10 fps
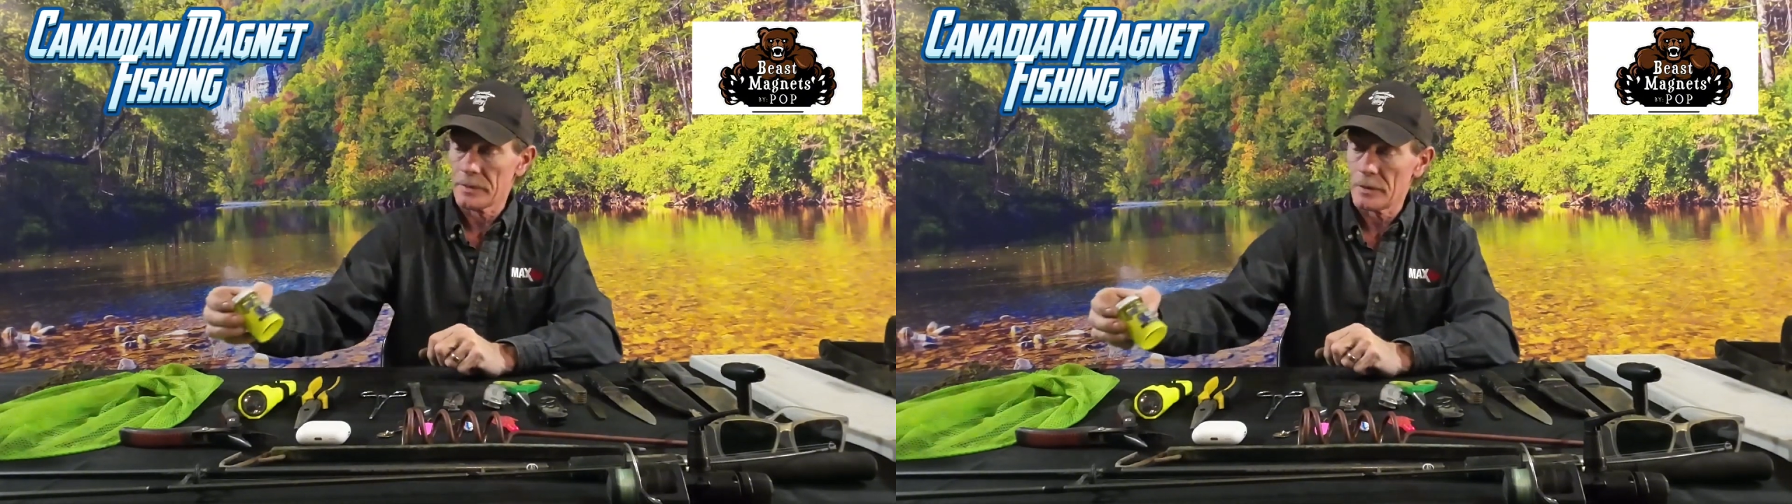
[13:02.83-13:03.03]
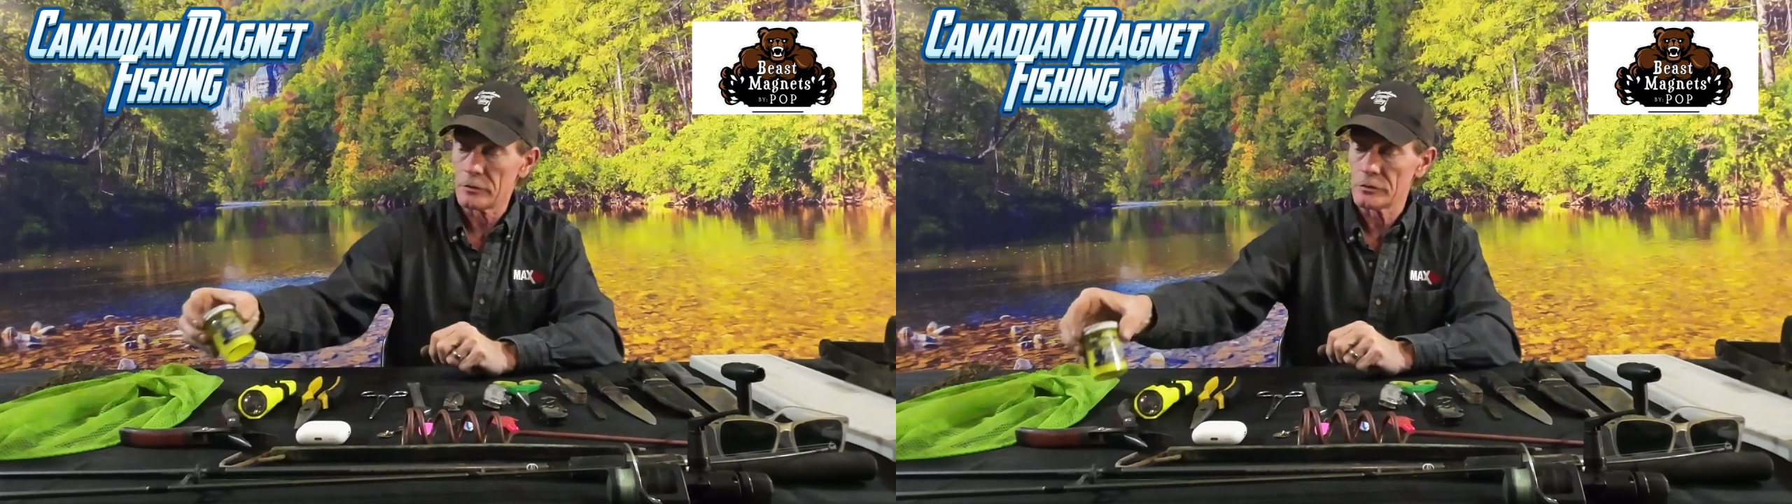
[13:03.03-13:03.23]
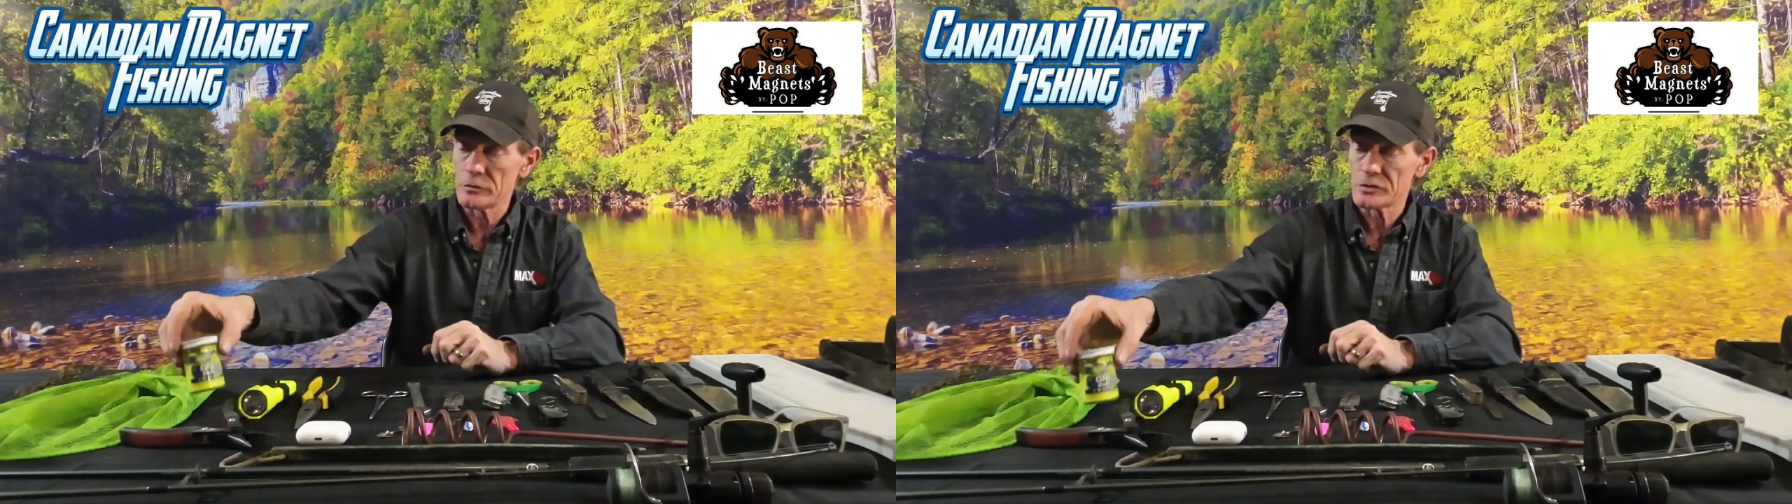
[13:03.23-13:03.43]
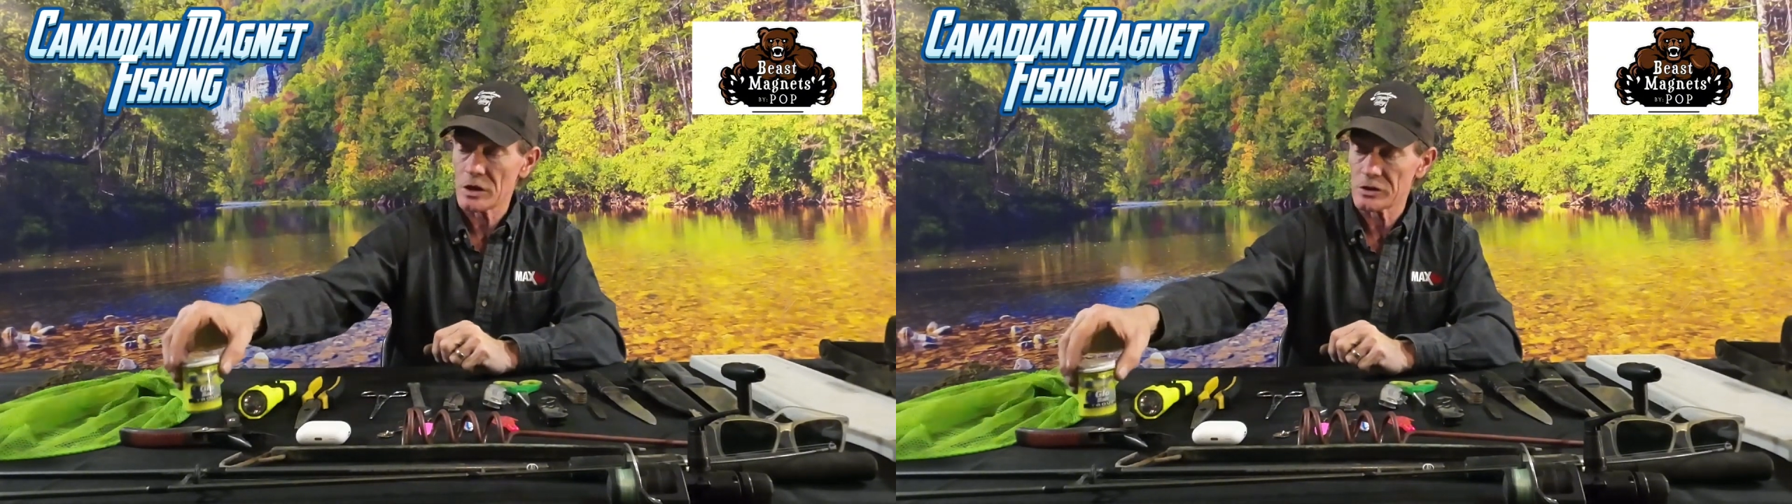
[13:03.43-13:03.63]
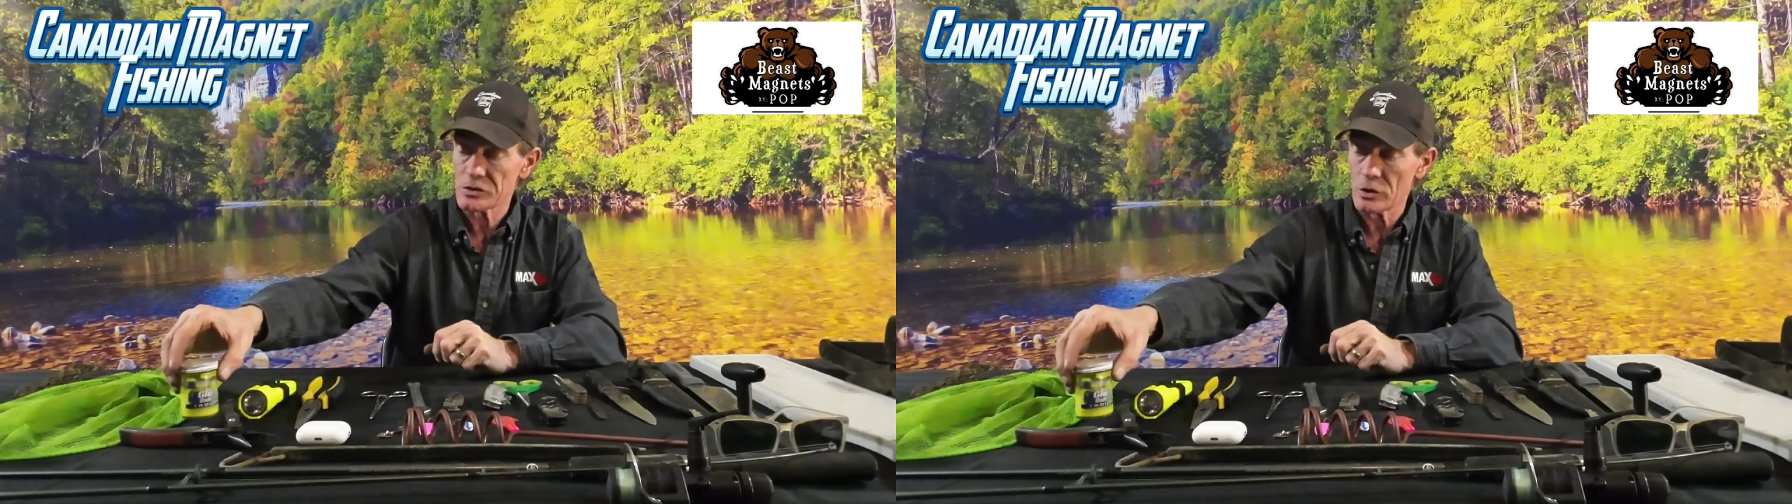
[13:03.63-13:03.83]
I don't use
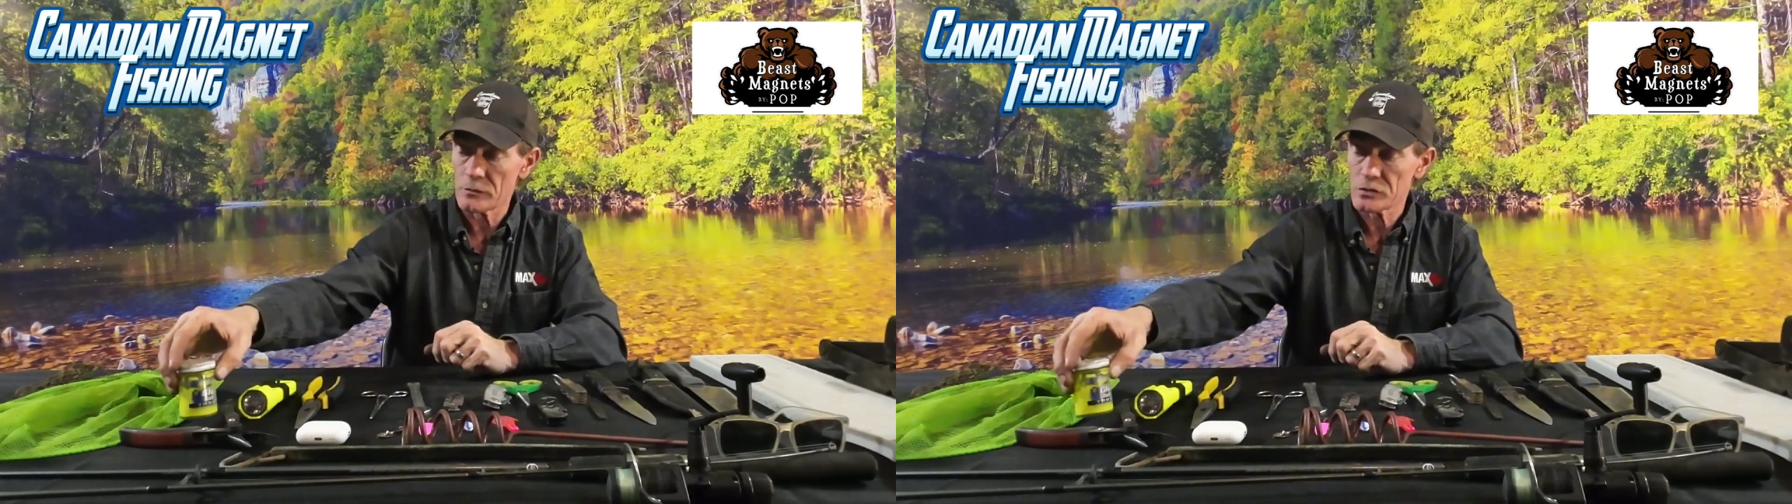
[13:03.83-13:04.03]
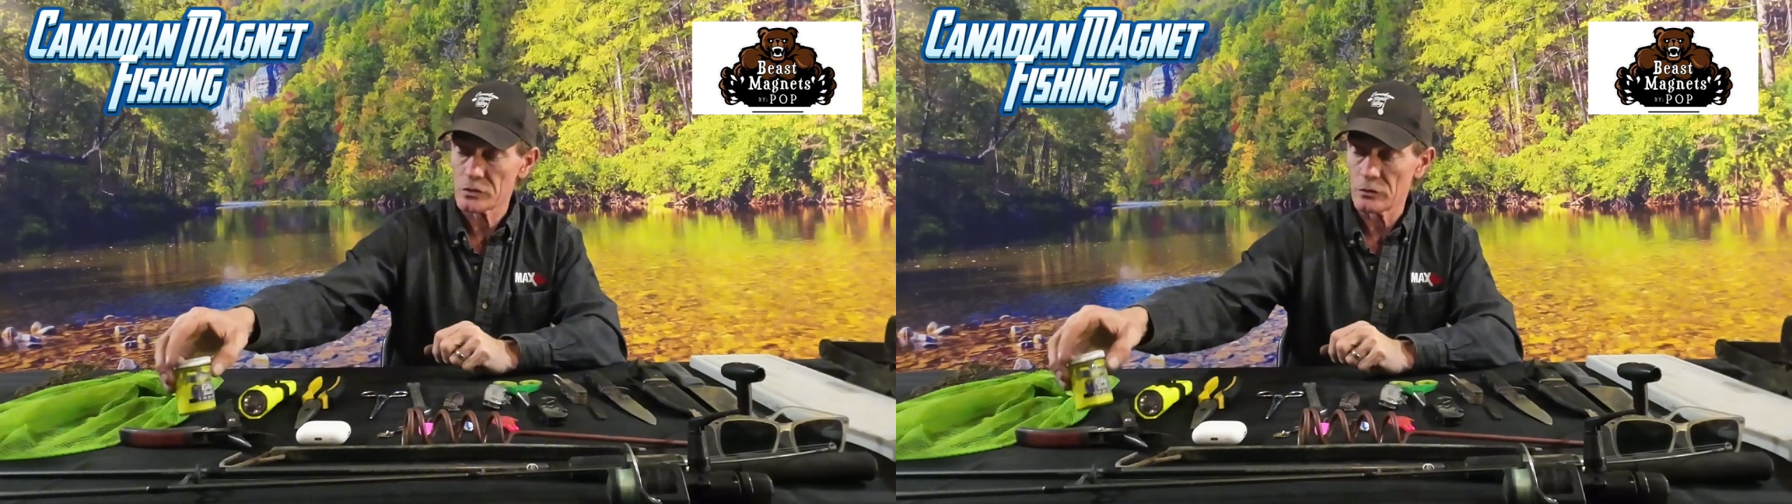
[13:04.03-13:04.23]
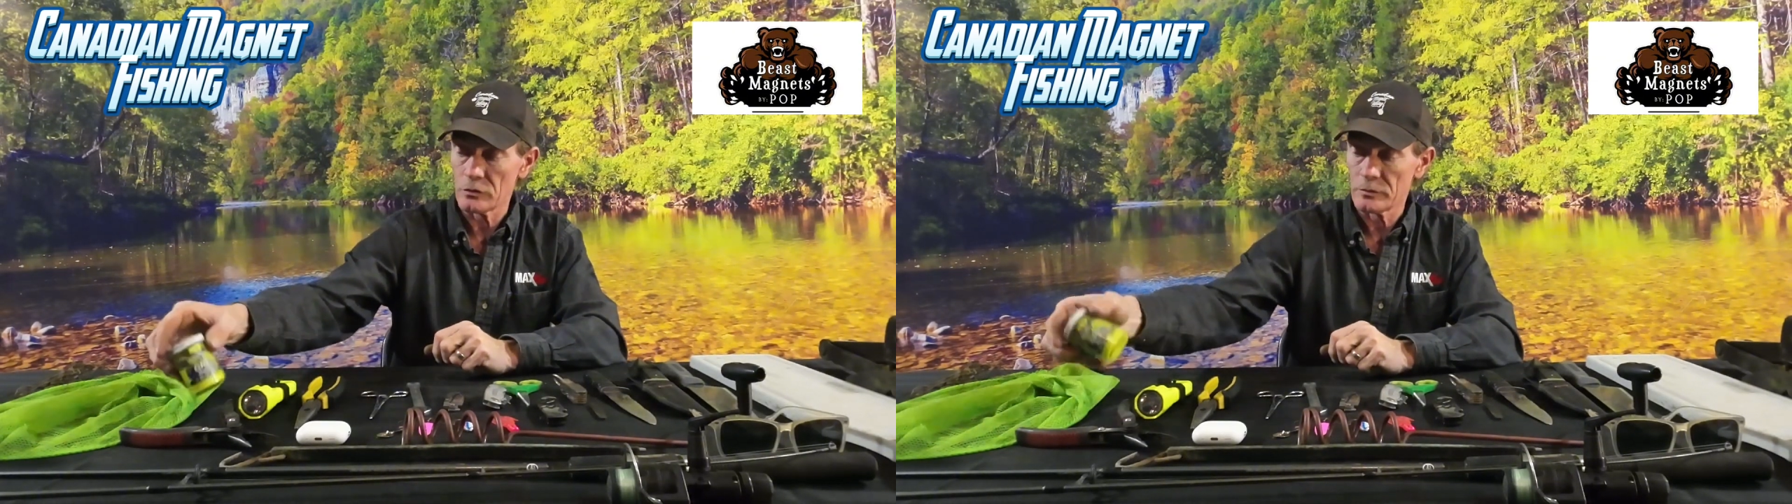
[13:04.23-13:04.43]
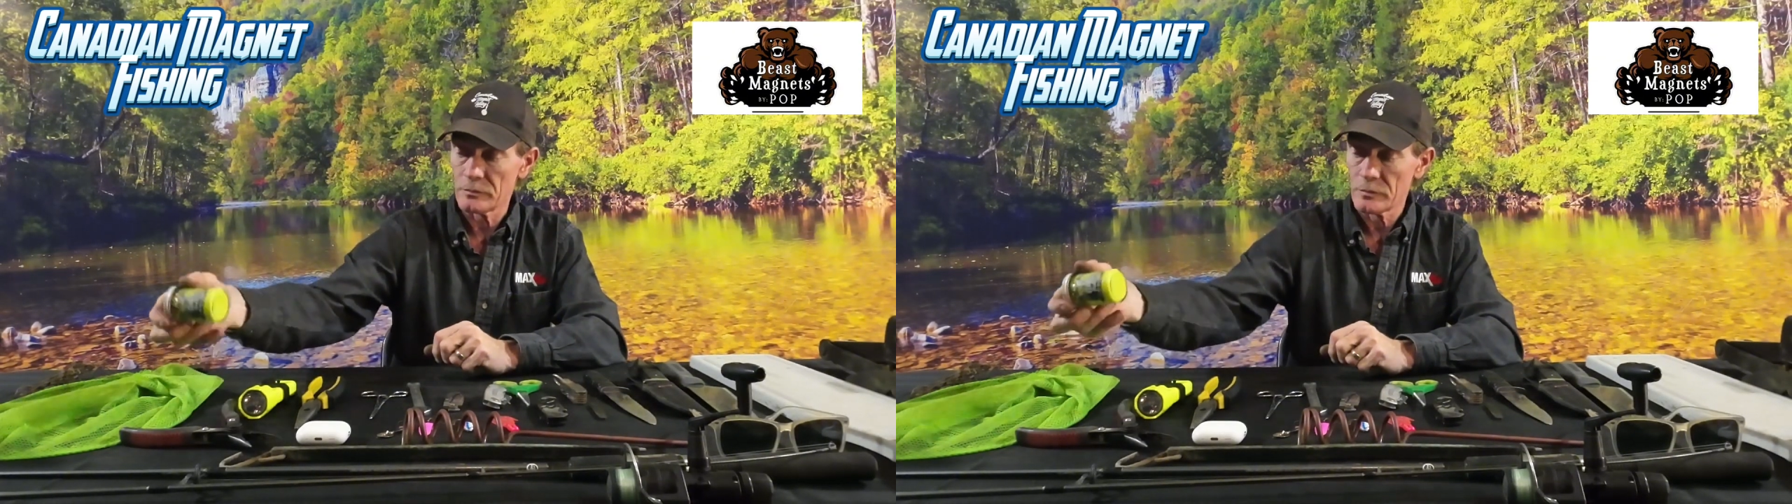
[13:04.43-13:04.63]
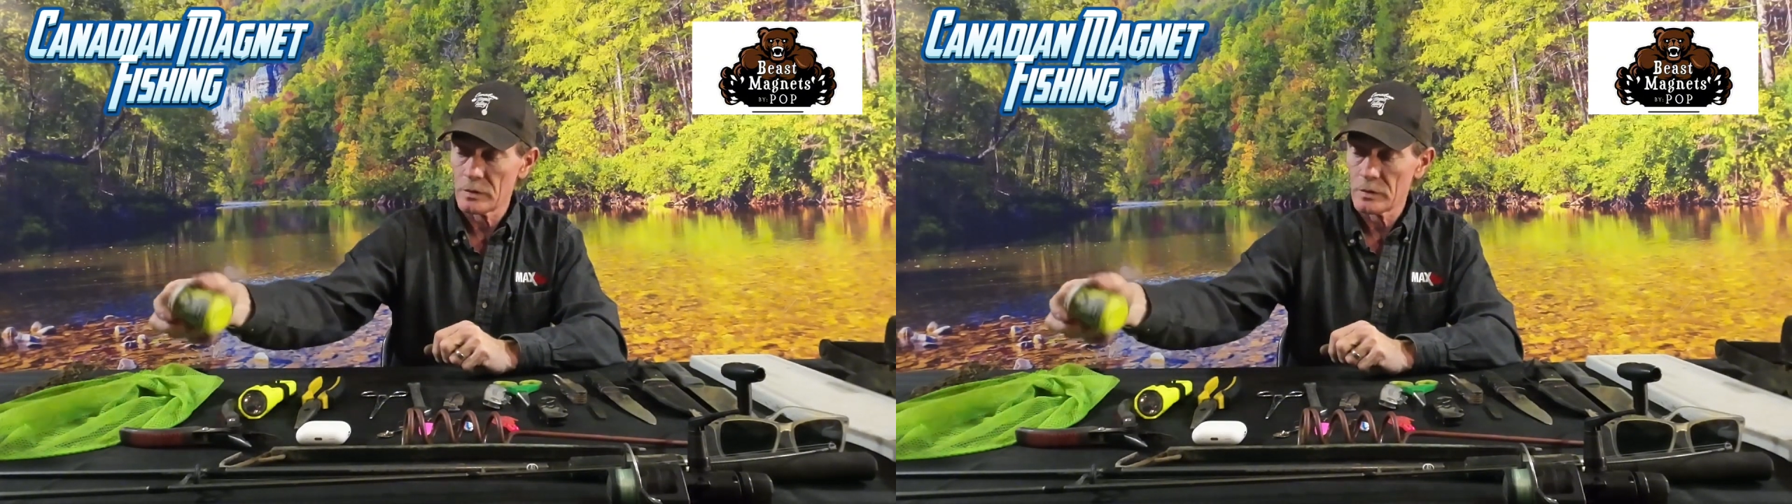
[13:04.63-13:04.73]
that stuff, so